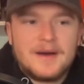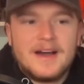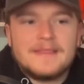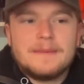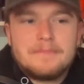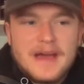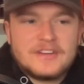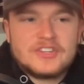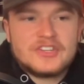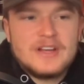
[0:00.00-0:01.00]
behind the
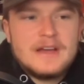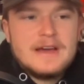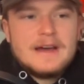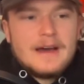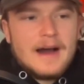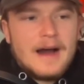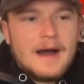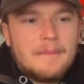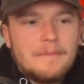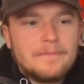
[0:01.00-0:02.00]
bench,
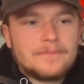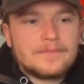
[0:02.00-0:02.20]
in